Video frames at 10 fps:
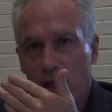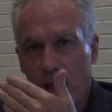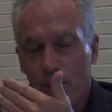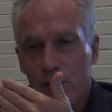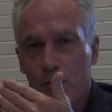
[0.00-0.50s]

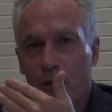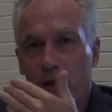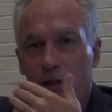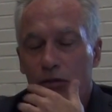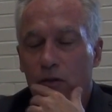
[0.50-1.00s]
campus
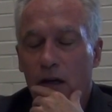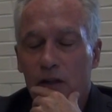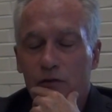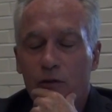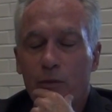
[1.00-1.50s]
police or Asheville